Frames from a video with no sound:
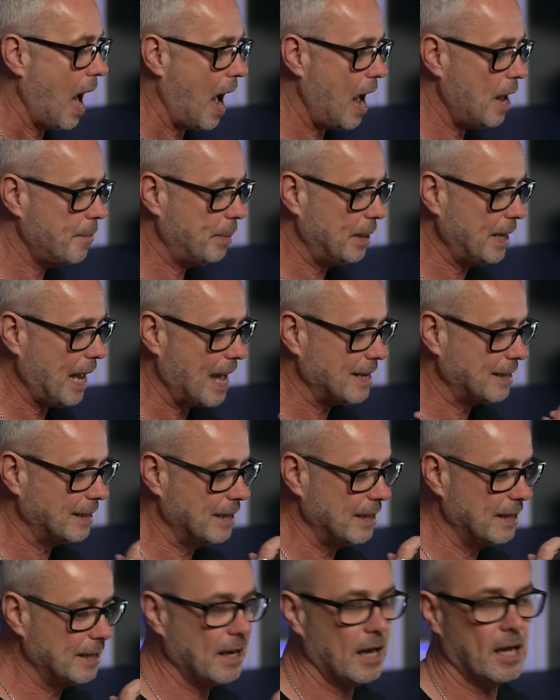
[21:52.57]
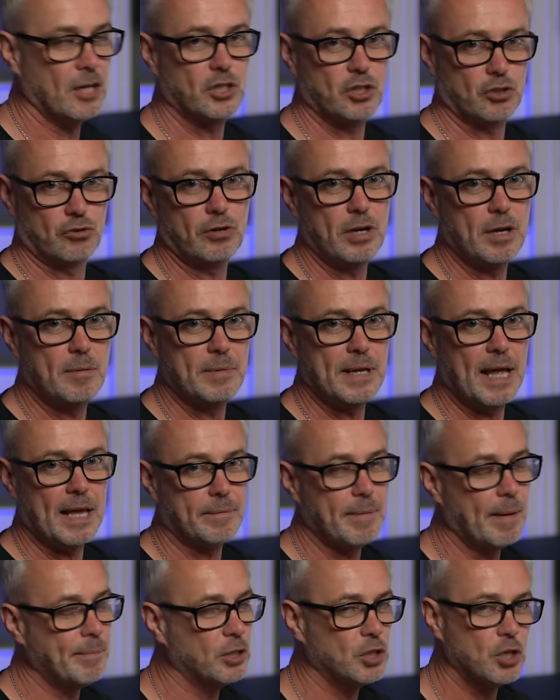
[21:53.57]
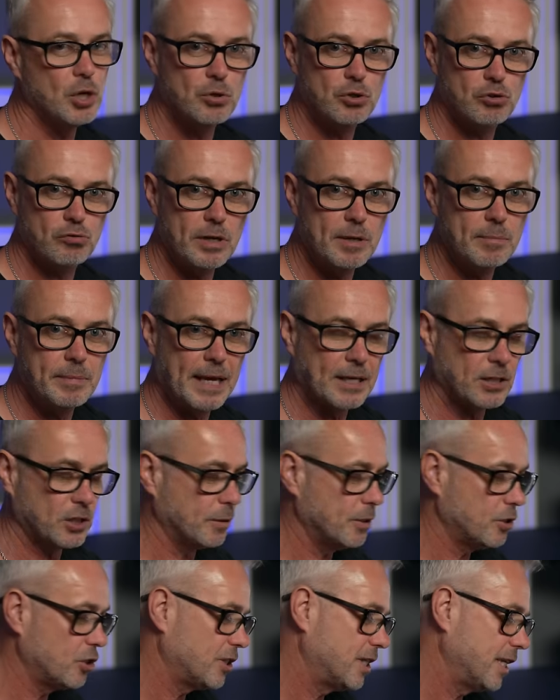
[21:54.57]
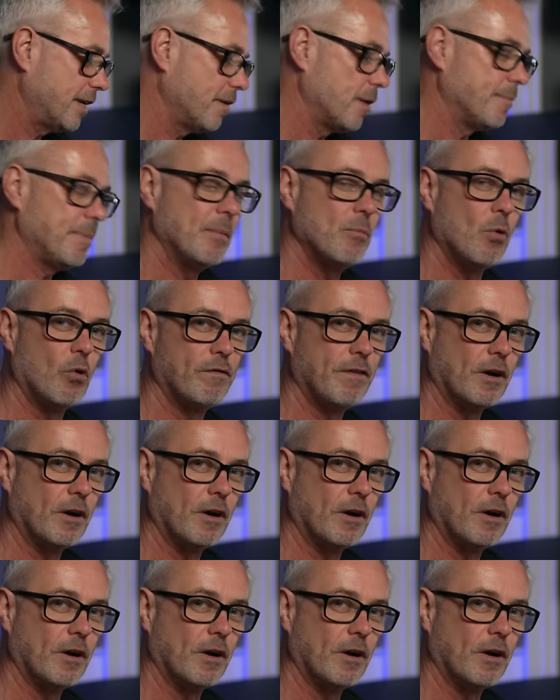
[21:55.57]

I'd be adding a stream deck, maybe two stream decks to it, just to give it a bit more